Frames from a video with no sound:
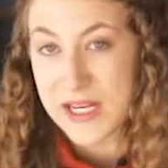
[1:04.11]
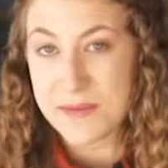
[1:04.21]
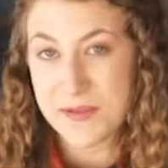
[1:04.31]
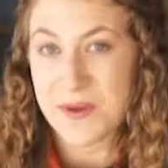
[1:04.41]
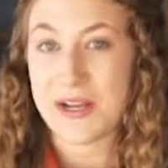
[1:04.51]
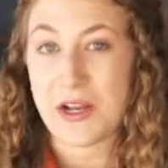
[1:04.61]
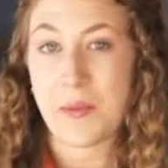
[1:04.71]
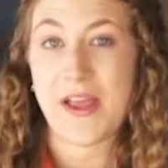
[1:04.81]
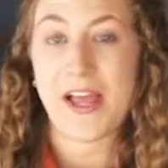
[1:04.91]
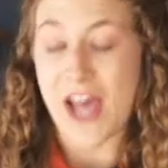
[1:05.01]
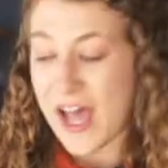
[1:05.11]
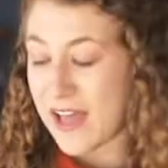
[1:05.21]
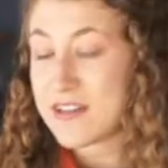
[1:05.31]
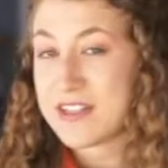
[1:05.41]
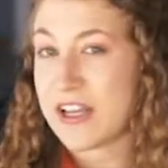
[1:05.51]
tape's ready to be cut.
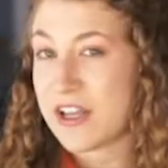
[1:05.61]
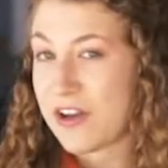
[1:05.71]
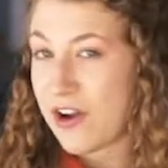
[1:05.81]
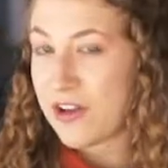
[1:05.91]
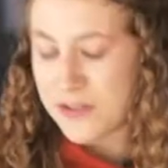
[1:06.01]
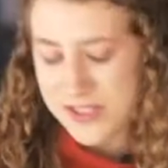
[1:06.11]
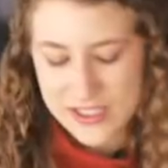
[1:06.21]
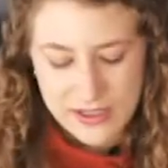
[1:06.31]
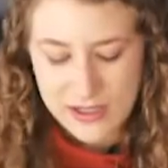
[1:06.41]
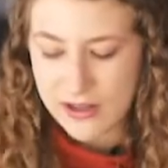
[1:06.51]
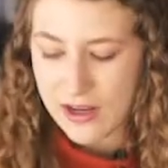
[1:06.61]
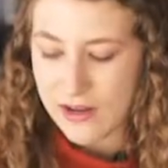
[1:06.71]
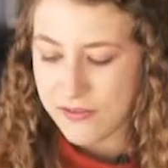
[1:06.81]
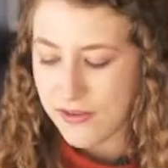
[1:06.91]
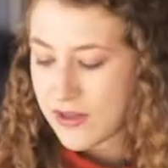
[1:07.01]
Take your utility
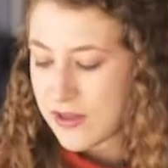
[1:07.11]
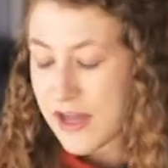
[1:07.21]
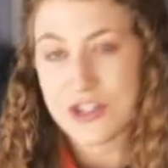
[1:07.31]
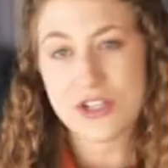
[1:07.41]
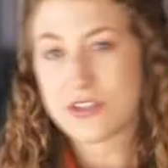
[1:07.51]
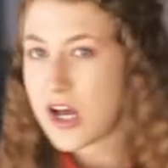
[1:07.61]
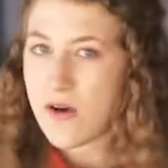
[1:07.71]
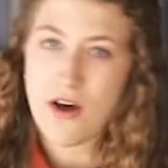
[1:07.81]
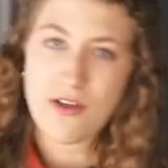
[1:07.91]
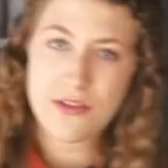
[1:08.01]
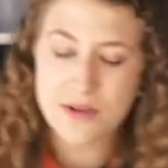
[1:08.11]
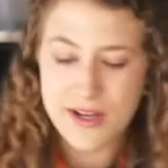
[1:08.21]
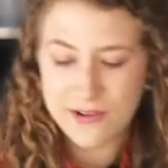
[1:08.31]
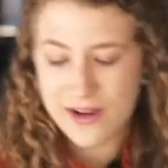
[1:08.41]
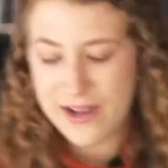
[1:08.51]
knife and just go all the way
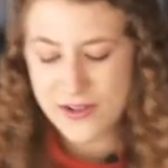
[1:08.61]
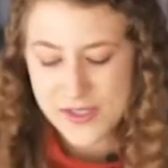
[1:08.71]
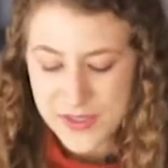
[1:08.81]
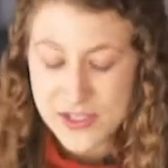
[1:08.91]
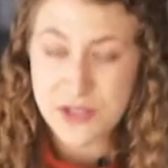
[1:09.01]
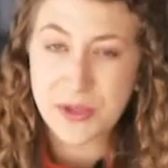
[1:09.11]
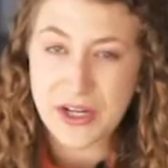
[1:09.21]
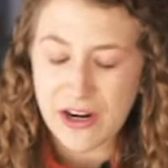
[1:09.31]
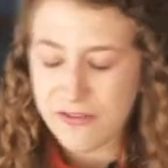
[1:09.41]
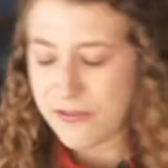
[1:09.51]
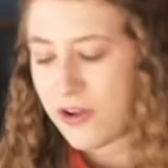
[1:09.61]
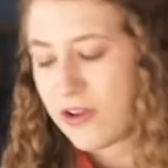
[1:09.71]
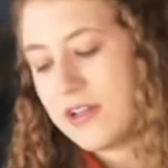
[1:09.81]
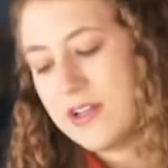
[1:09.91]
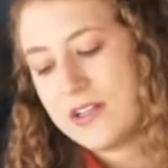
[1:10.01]
around. Be super
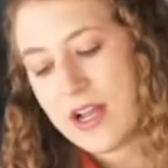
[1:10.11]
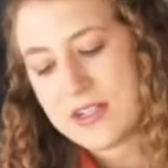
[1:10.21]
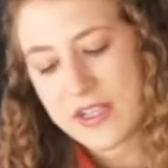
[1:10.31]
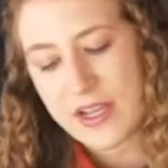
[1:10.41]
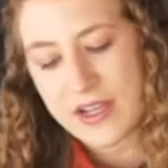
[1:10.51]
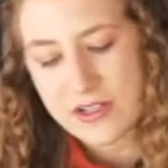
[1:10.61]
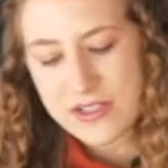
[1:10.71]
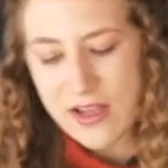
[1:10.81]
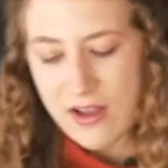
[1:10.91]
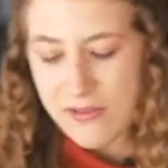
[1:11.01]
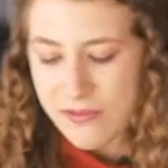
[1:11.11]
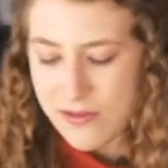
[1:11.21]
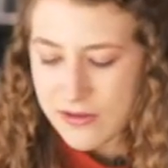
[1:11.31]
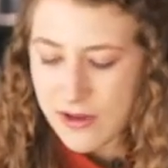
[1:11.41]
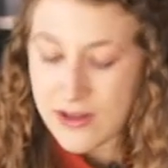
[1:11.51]
careful not to cut yourself
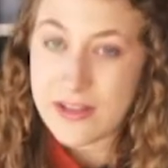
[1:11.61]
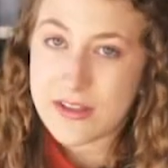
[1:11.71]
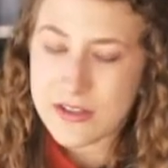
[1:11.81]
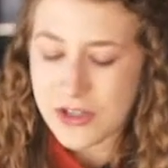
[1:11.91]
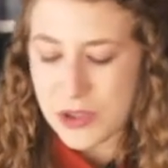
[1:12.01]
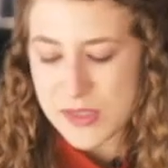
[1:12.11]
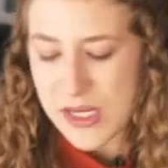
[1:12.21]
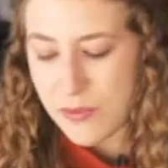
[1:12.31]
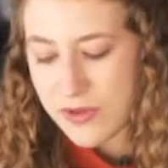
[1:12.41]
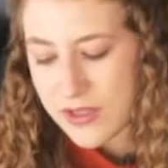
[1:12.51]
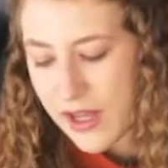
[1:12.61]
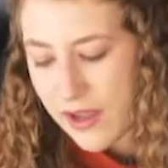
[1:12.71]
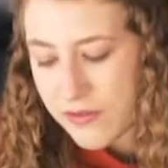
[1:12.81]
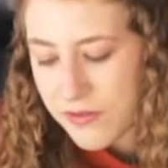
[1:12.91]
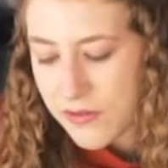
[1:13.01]
on either the grip tape or the
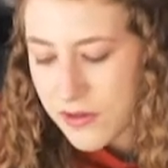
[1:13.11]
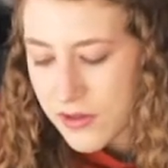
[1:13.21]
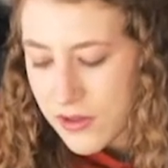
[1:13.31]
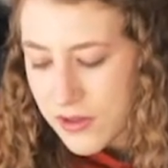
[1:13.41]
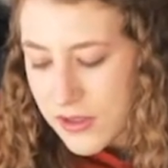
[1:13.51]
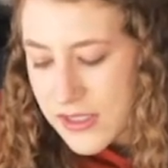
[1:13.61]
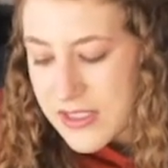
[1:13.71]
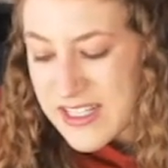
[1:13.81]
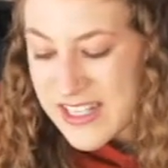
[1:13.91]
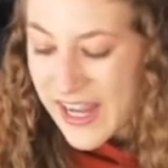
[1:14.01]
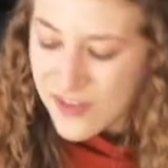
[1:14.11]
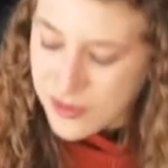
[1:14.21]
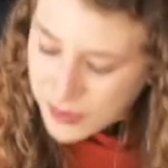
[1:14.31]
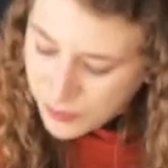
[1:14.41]
knife. This doesn't have to be